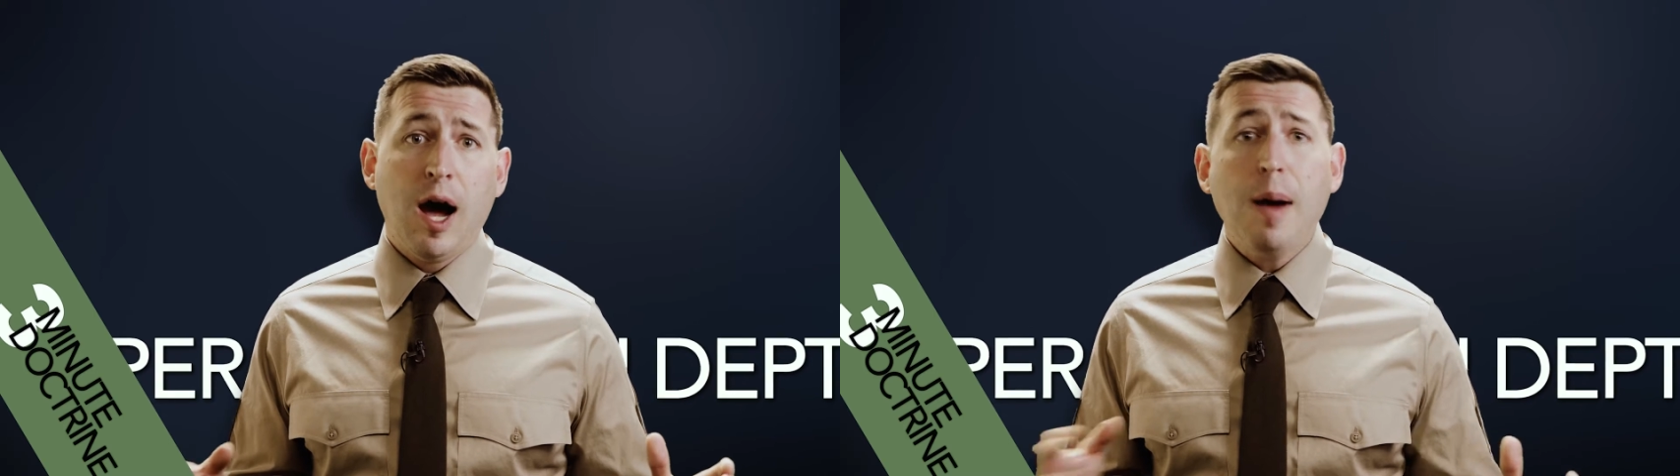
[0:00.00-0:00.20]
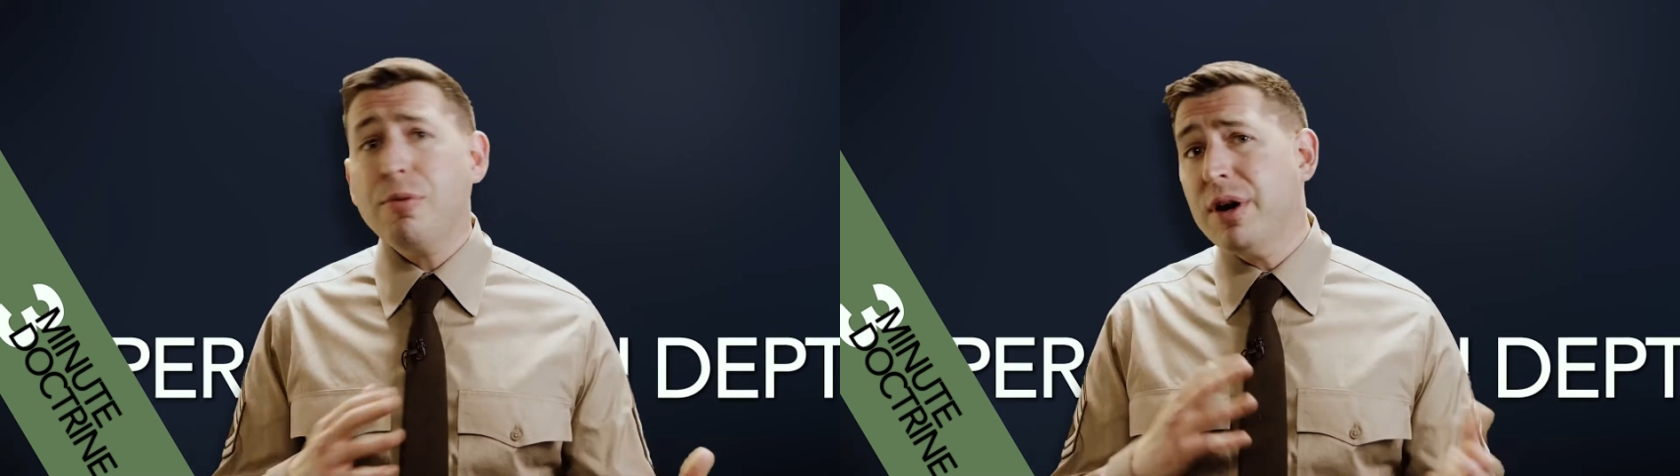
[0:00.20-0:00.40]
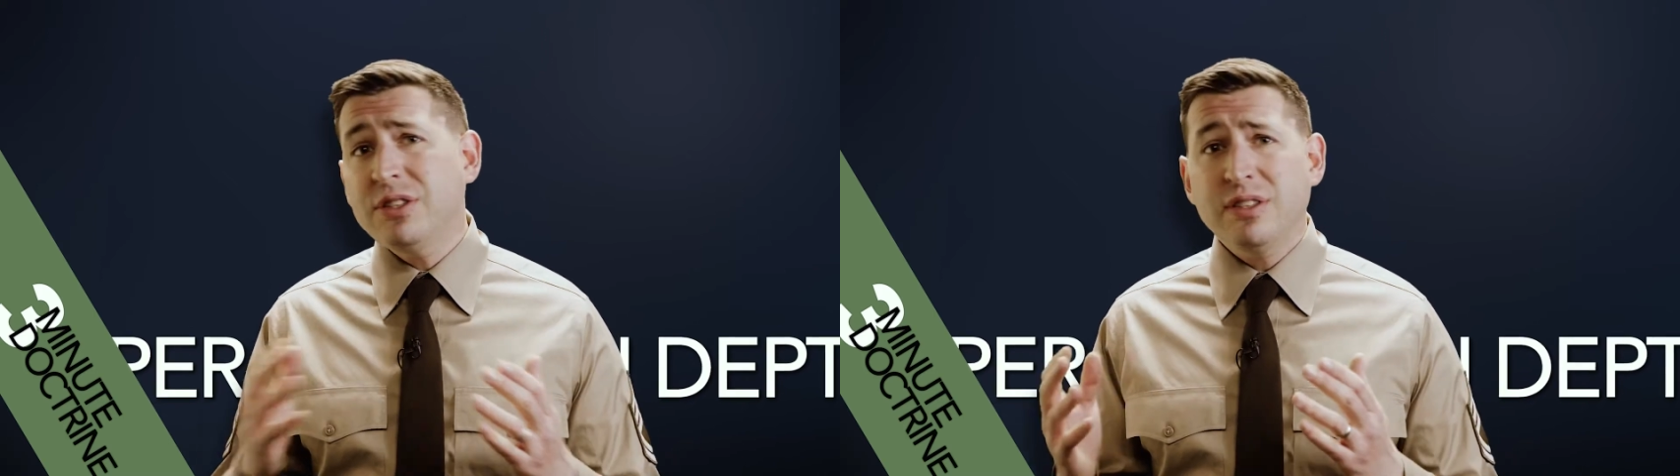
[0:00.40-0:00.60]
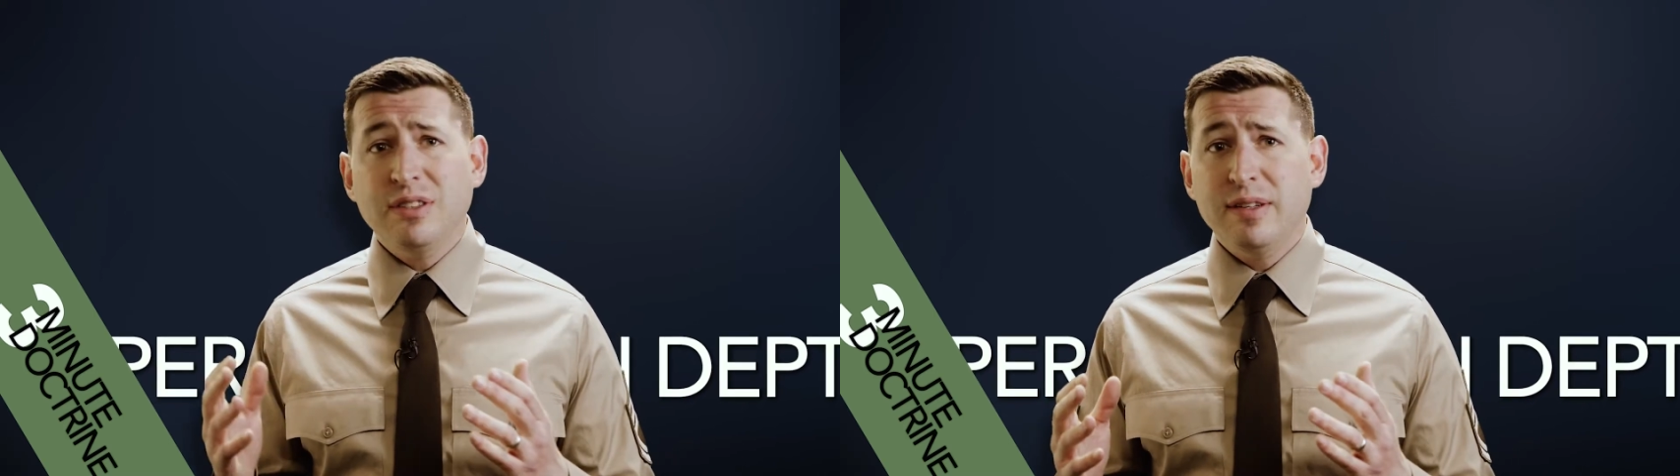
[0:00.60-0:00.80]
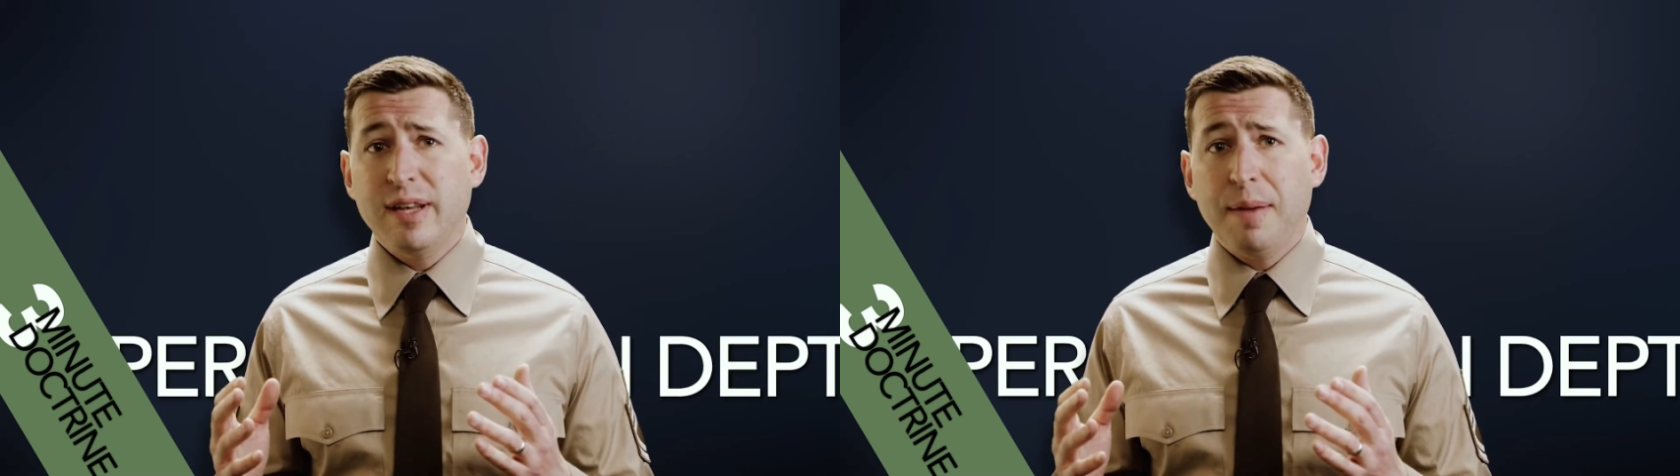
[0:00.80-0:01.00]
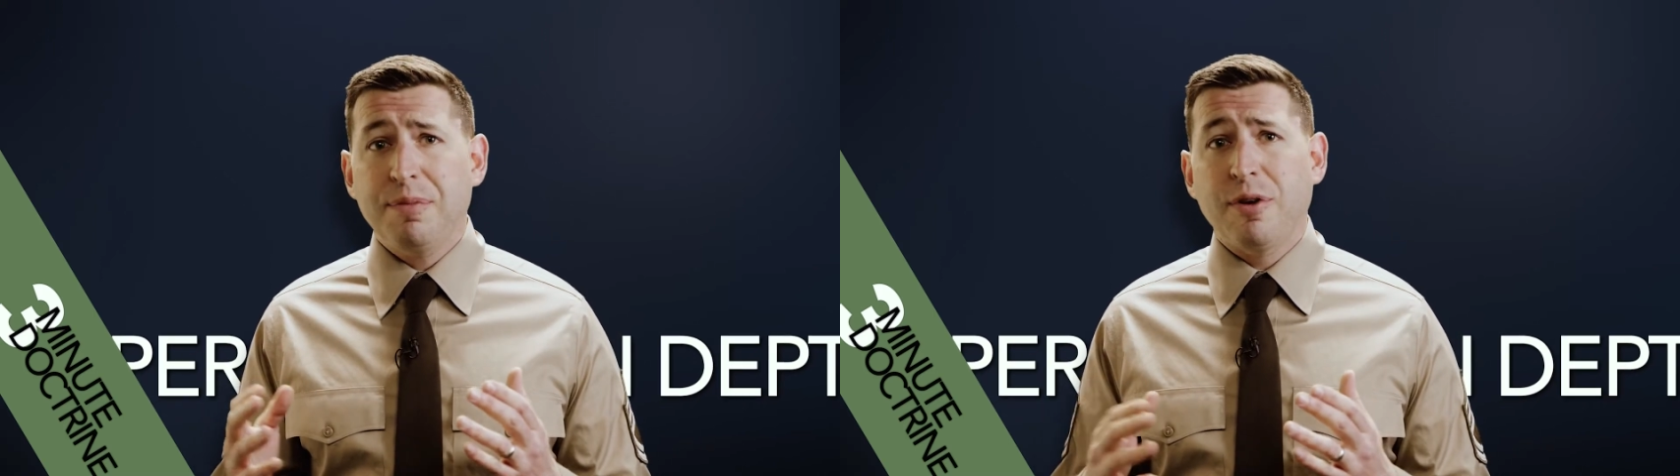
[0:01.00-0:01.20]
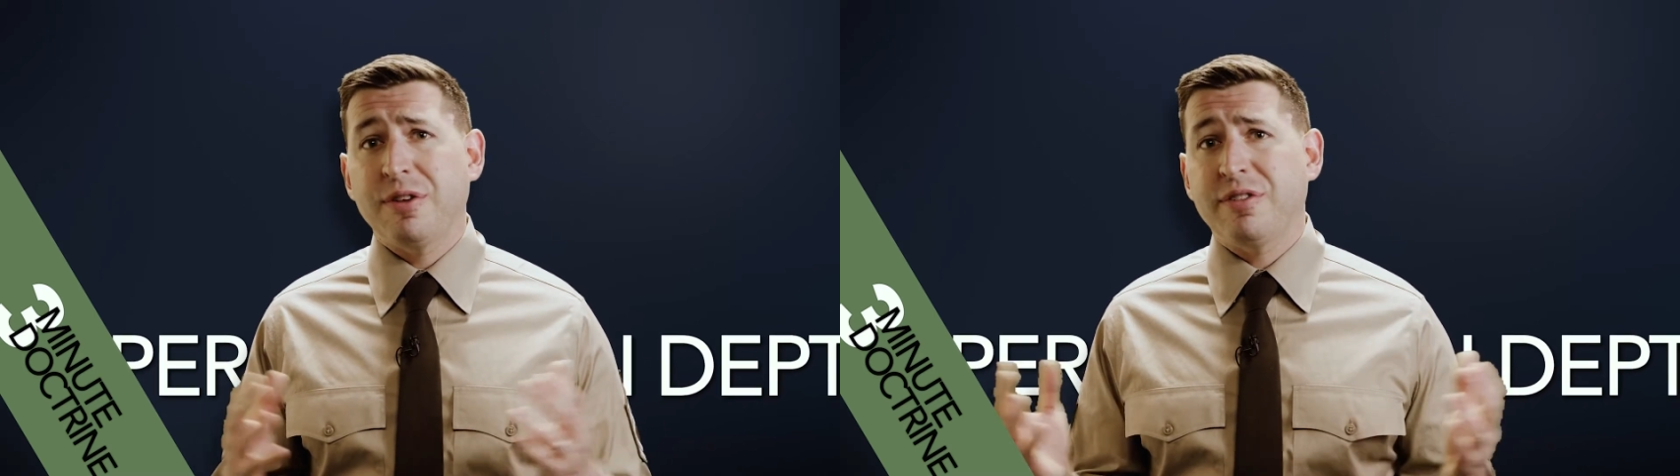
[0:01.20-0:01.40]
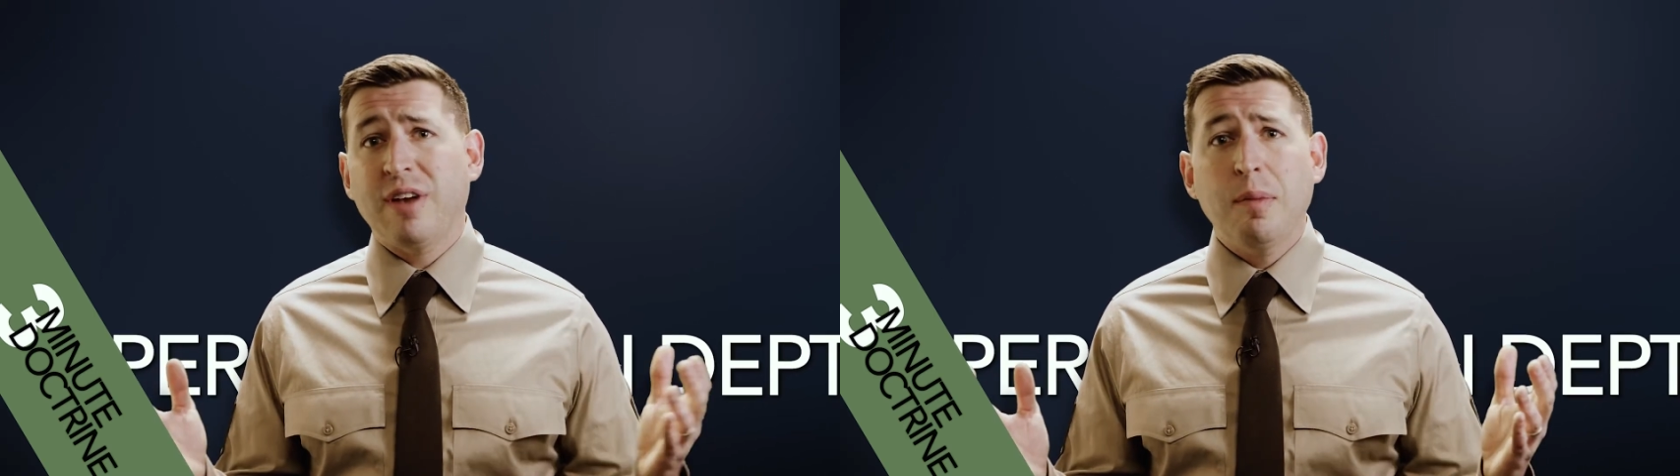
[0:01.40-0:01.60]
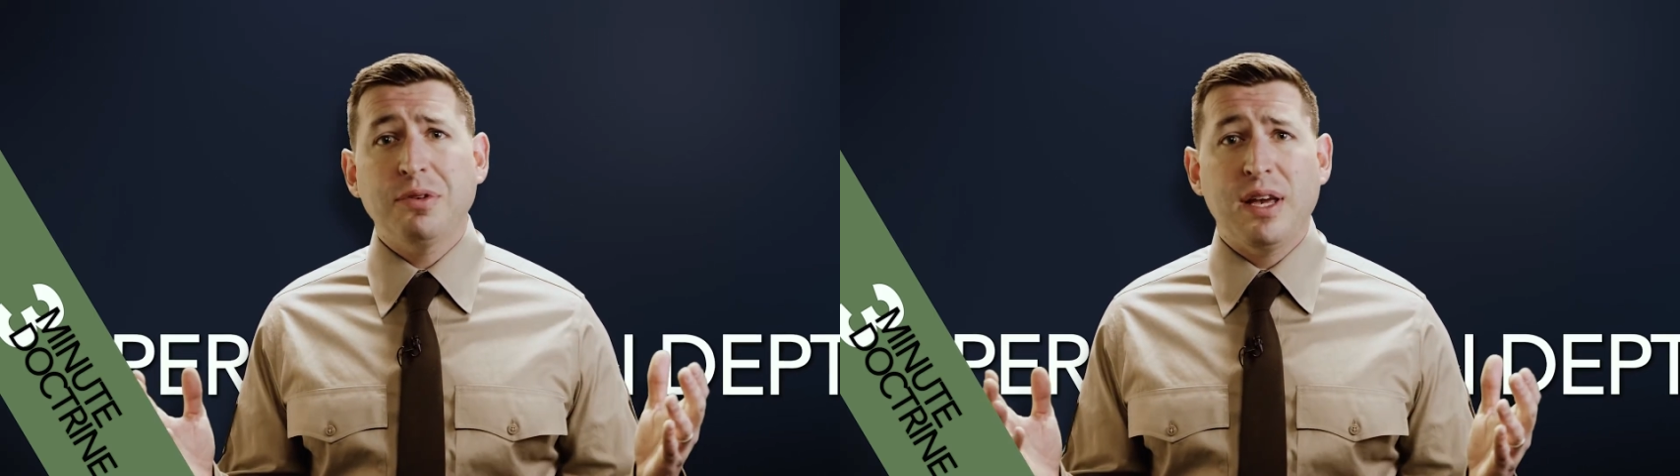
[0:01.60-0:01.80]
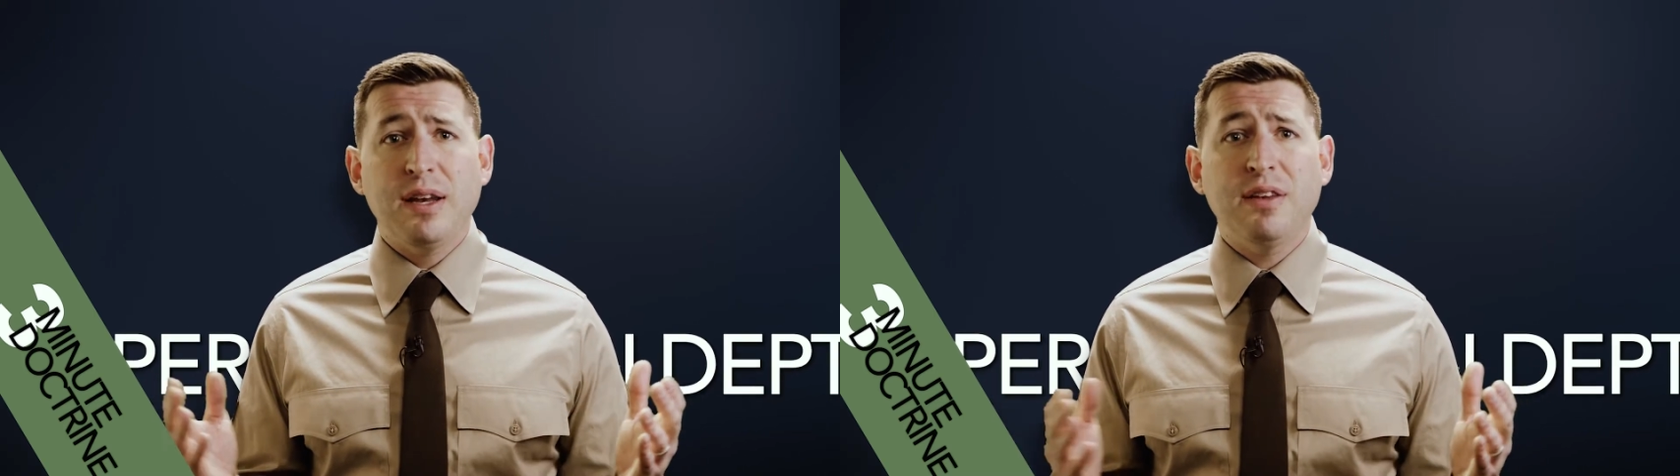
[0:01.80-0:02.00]
Operations in depth are the
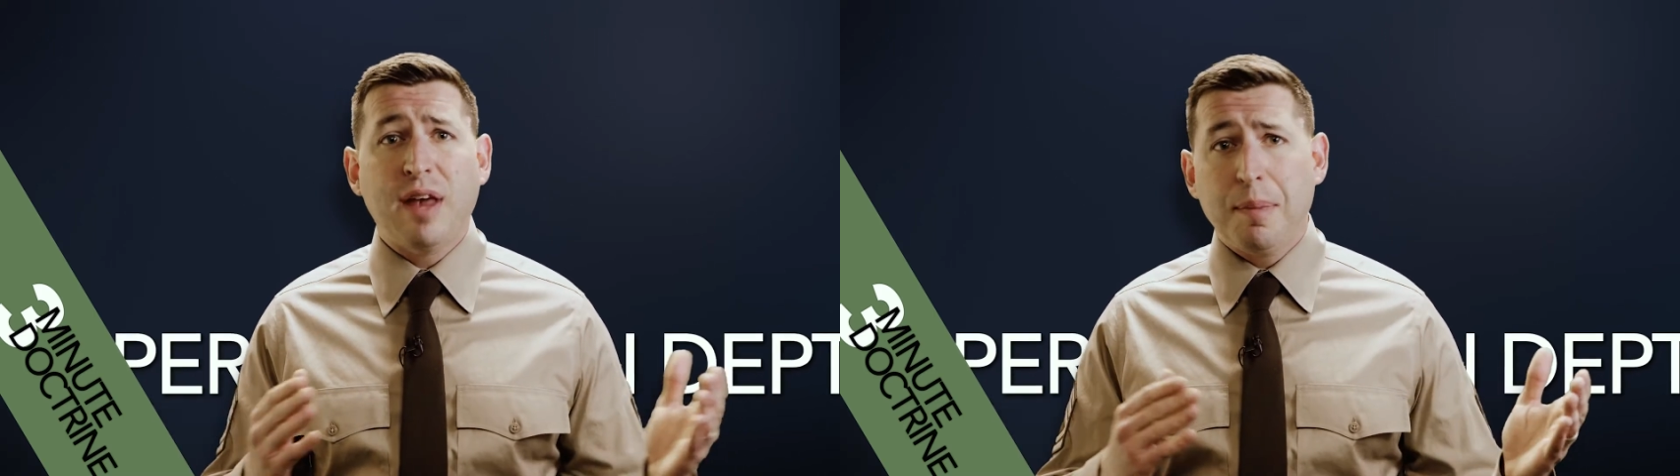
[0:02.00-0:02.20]
simultaneous